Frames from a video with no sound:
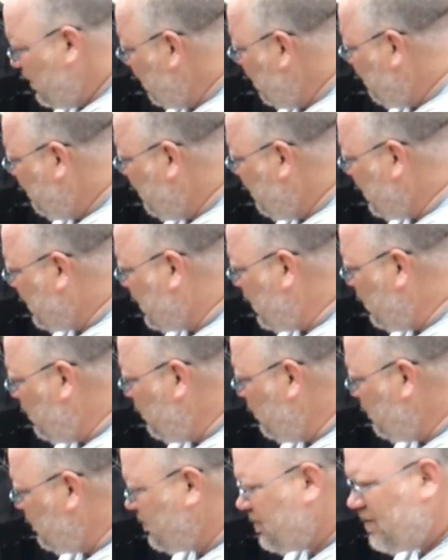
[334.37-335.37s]
that
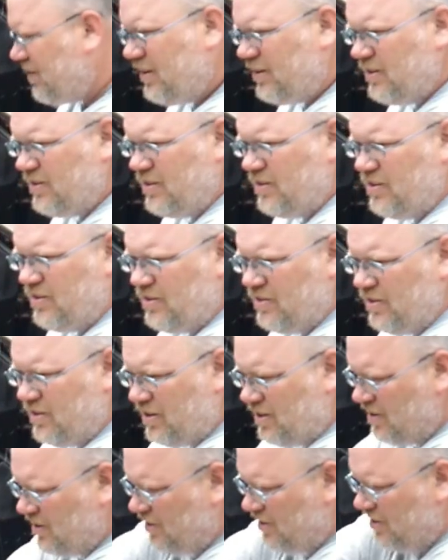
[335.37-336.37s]
goes to
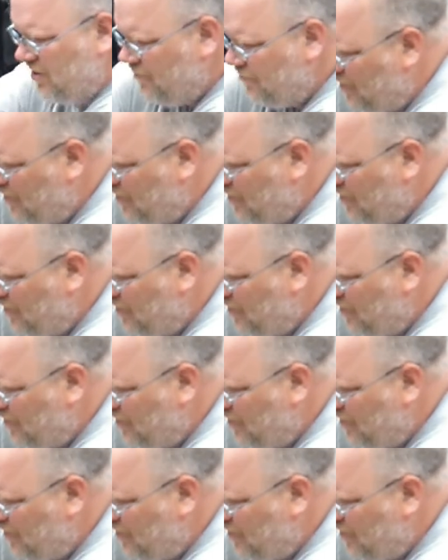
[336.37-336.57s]
the